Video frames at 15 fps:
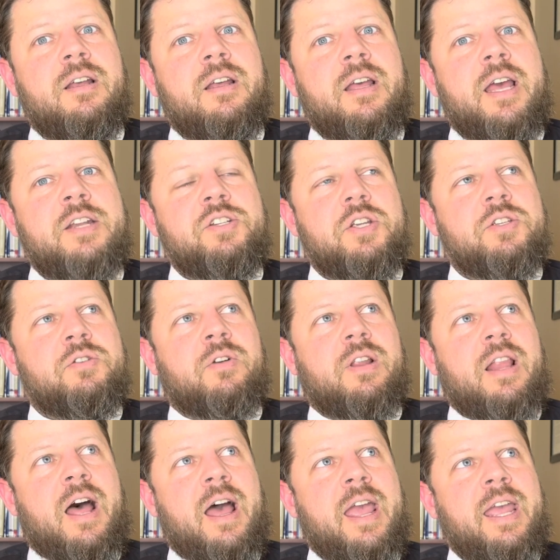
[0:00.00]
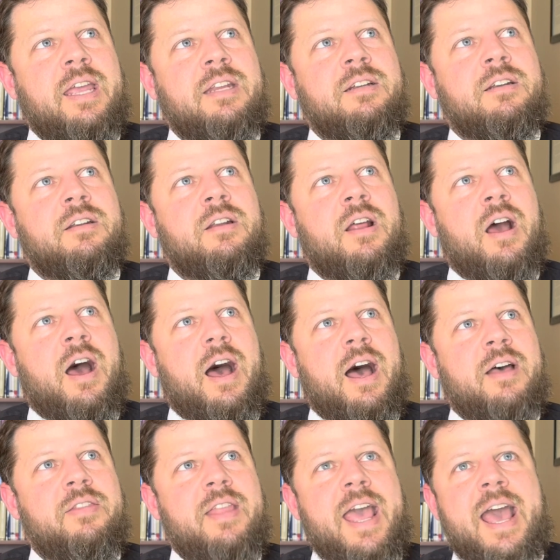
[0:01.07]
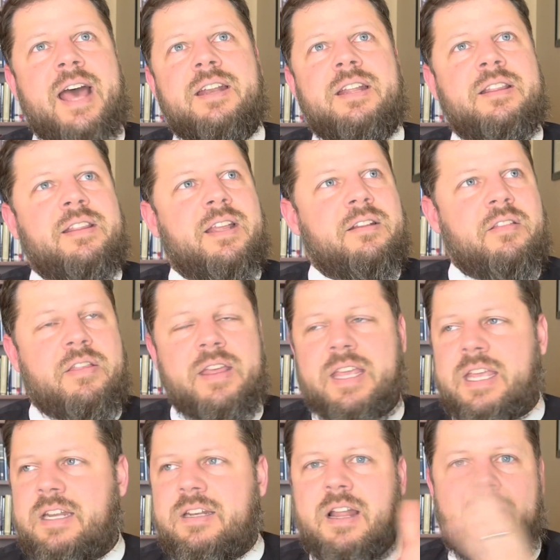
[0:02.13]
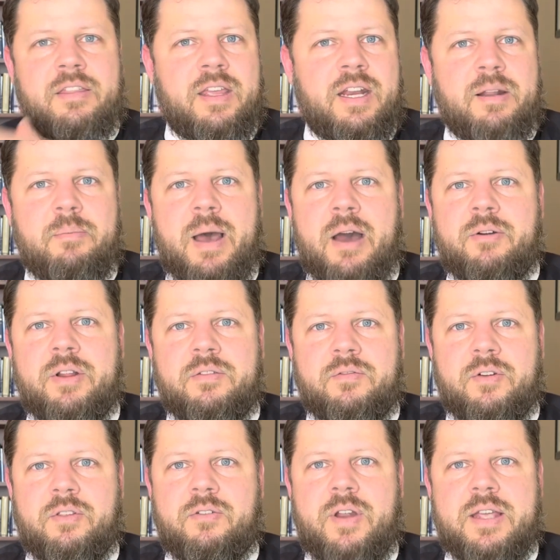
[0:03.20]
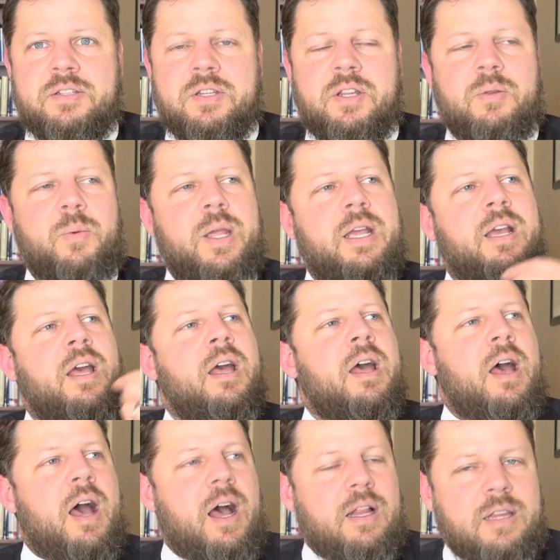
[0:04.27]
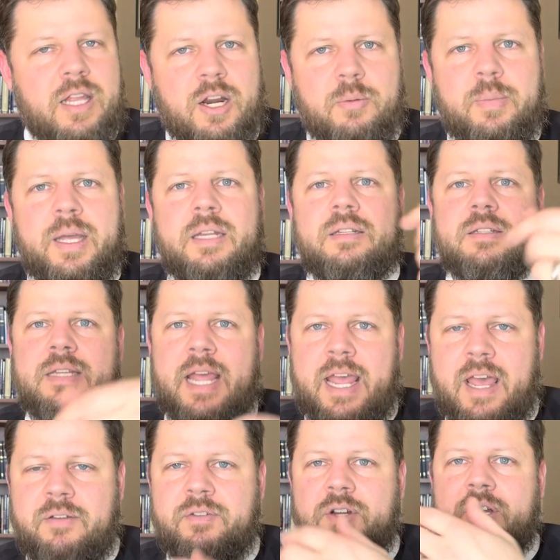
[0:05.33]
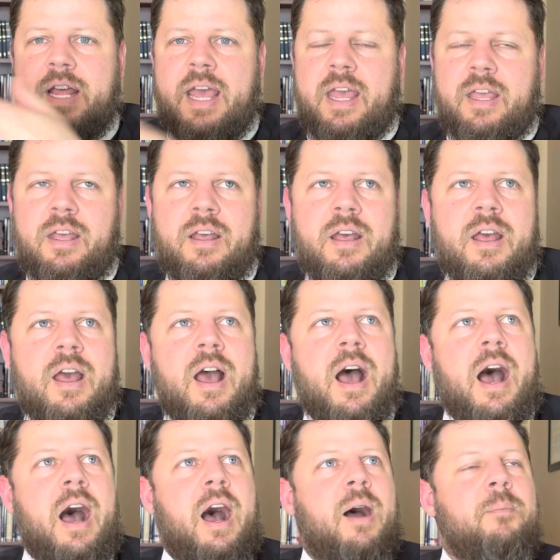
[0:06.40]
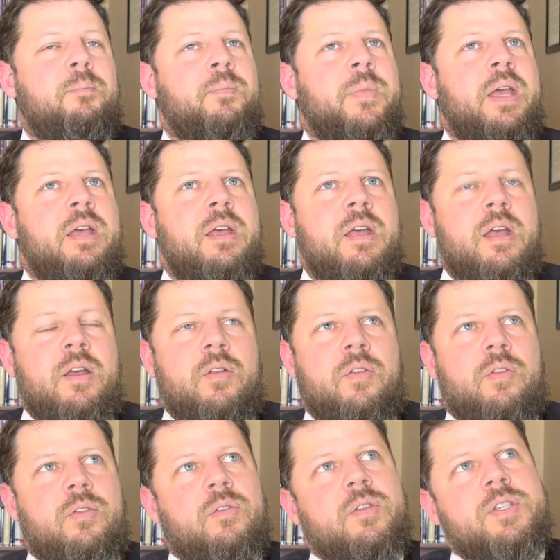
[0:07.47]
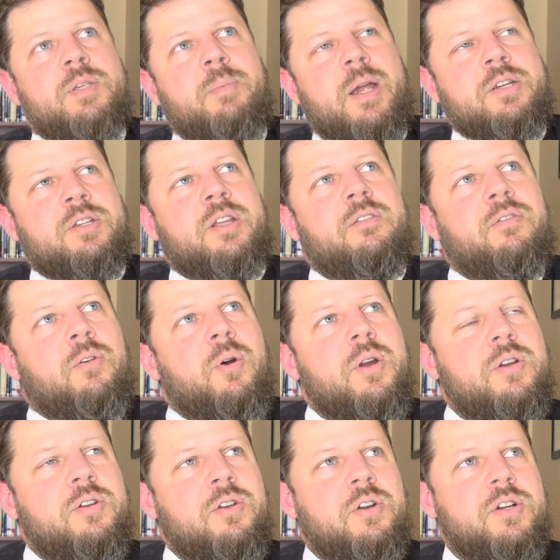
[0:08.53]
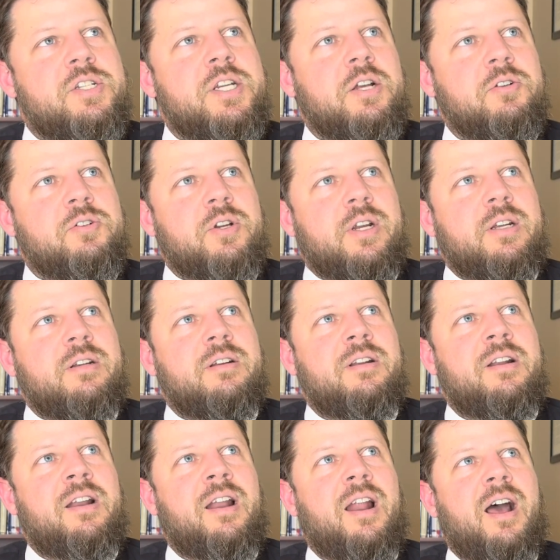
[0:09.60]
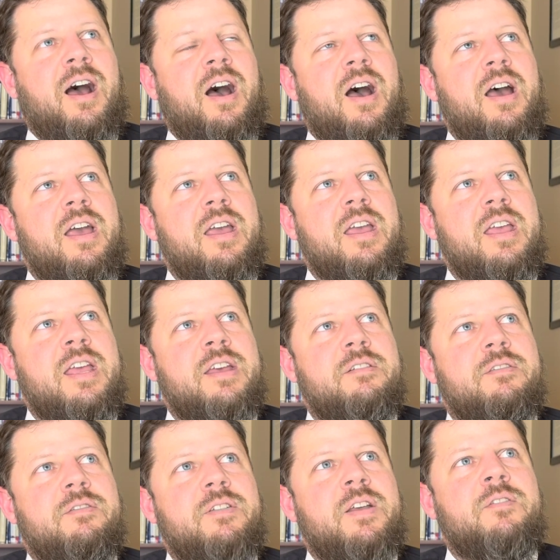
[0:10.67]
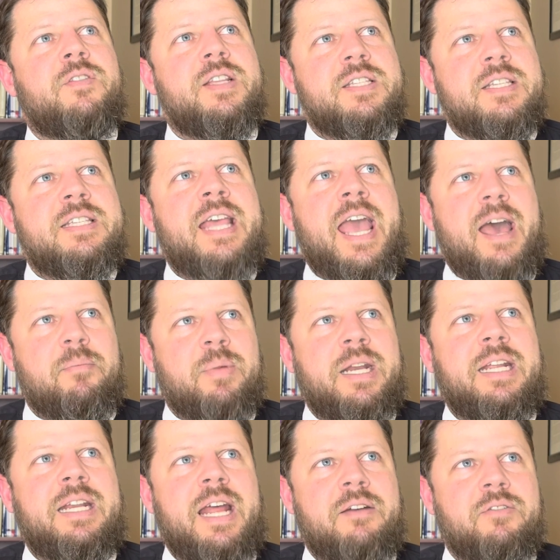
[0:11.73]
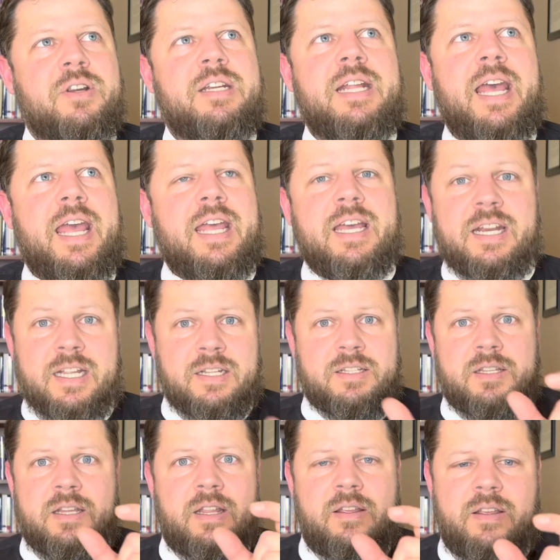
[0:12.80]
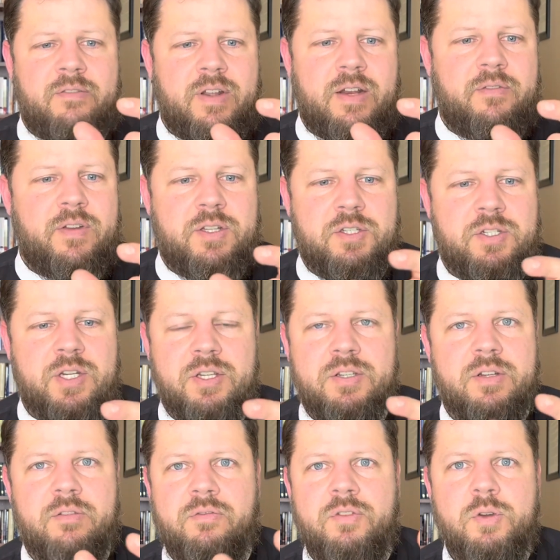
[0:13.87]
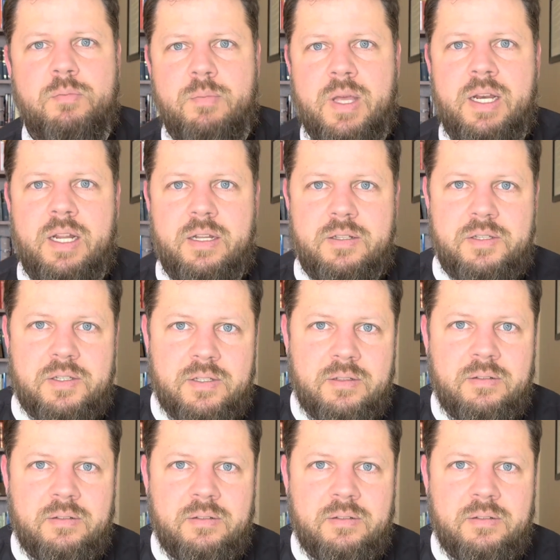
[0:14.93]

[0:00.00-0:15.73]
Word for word: and just relying uh, on that and then thinking nothing about it for the rest of the week, a little bit day after day, um, especially for your children. Uh, if, if this is happening every day, and it, even if it's just a few minutes